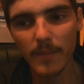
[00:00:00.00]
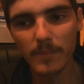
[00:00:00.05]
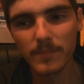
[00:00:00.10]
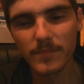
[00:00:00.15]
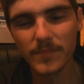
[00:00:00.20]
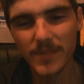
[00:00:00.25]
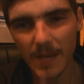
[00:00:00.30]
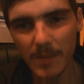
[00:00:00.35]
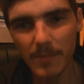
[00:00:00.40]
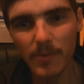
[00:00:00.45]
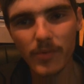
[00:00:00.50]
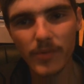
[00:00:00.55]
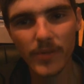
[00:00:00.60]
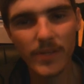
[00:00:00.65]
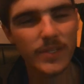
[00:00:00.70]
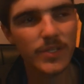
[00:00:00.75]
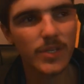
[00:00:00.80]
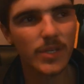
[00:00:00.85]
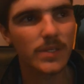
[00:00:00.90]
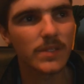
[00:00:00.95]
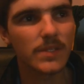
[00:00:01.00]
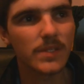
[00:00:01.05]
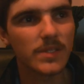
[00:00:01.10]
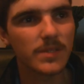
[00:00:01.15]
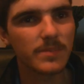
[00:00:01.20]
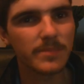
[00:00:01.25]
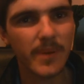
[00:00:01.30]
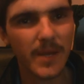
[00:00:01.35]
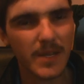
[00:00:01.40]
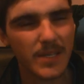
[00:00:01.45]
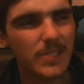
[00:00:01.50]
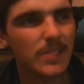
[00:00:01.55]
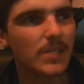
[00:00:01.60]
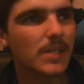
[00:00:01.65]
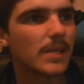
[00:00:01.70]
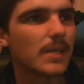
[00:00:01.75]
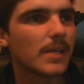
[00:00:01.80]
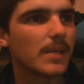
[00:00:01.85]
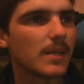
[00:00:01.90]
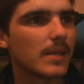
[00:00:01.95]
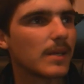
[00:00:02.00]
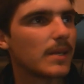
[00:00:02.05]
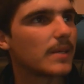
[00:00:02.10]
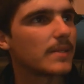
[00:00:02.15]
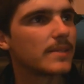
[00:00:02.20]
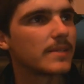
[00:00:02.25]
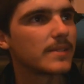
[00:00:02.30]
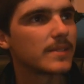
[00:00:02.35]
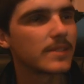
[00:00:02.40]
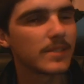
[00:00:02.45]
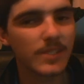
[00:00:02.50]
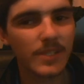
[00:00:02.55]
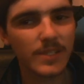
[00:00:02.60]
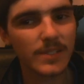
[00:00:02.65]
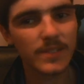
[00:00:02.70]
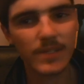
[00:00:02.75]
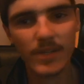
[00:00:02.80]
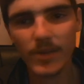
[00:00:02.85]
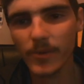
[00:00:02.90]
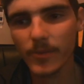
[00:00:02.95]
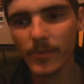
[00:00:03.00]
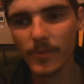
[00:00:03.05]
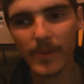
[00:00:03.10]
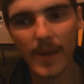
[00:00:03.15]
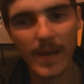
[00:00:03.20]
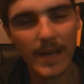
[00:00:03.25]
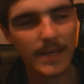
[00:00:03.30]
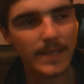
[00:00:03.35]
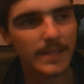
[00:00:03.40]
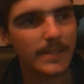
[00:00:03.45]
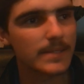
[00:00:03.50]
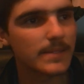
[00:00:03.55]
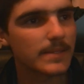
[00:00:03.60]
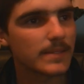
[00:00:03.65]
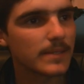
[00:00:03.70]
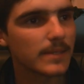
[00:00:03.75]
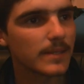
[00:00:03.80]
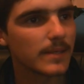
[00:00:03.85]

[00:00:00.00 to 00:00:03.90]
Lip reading: Double digits especially. It's just horrendous.